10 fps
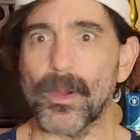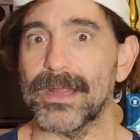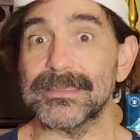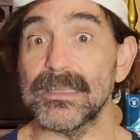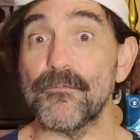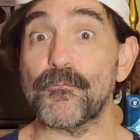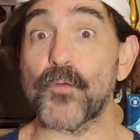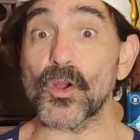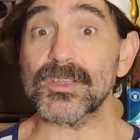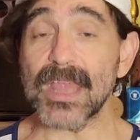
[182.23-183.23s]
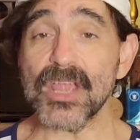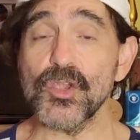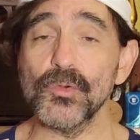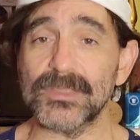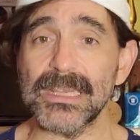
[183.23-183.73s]
where it's the first thing
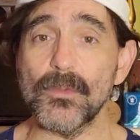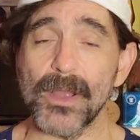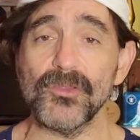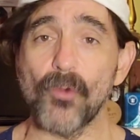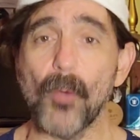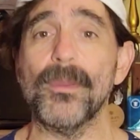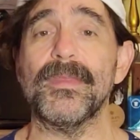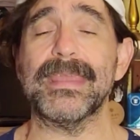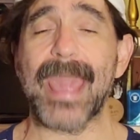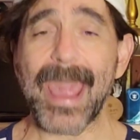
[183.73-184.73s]
you see when you open the